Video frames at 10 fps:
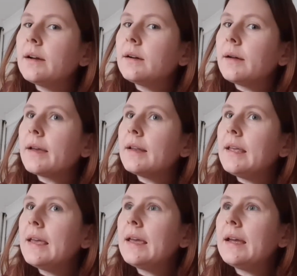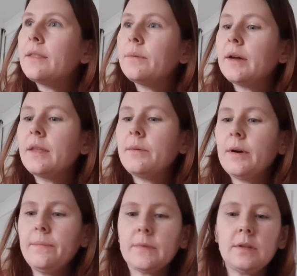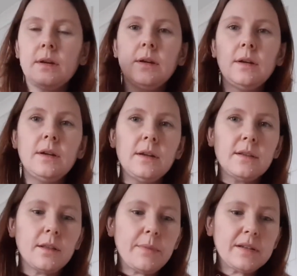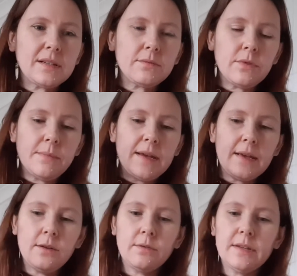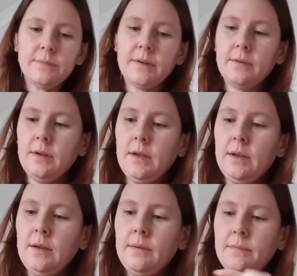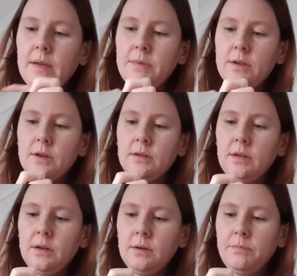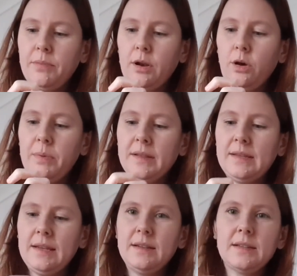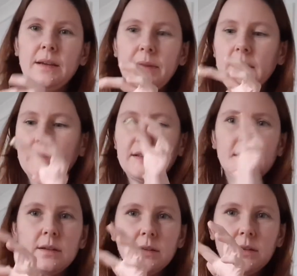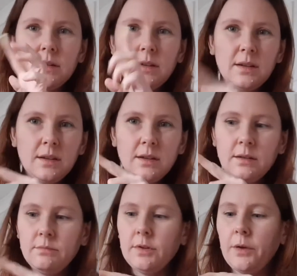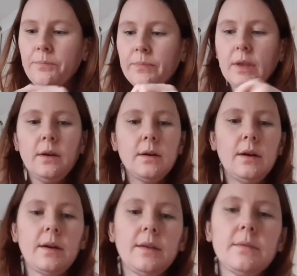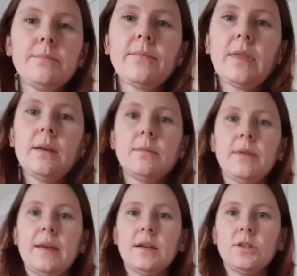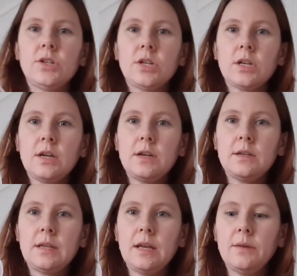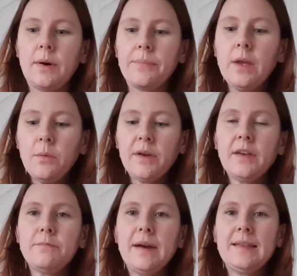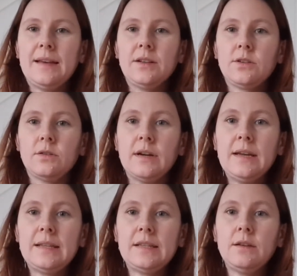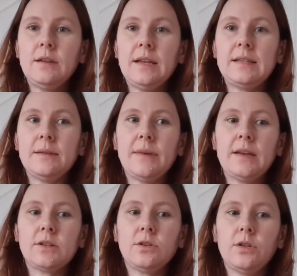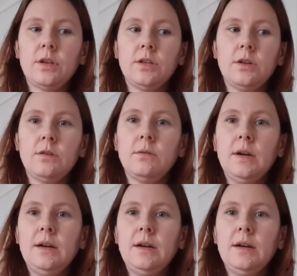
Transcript: they can hear the one they want. So the butter doesn't really make a noise, but maybe you could plop it in. Does that make a noise? No. Okay. But they can choose the one. When they've made that choice, you need to make sure that you